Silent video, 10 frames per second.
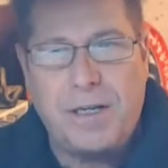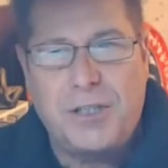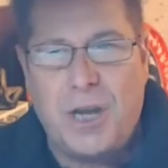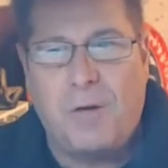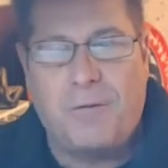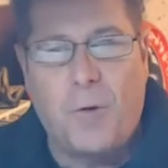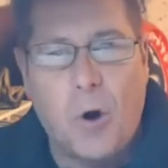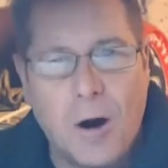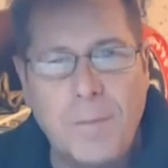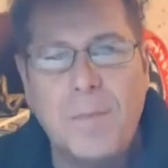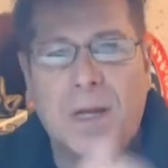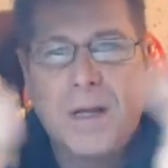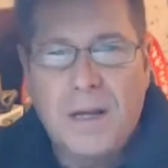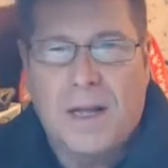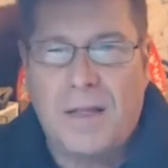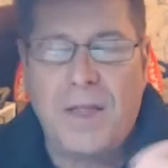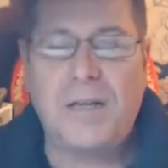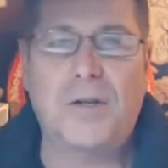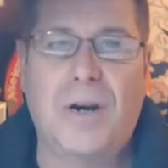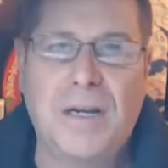a gel form. And
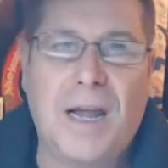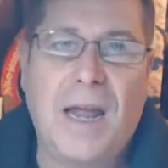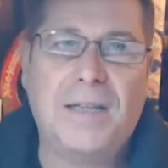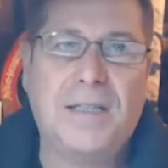there's your hand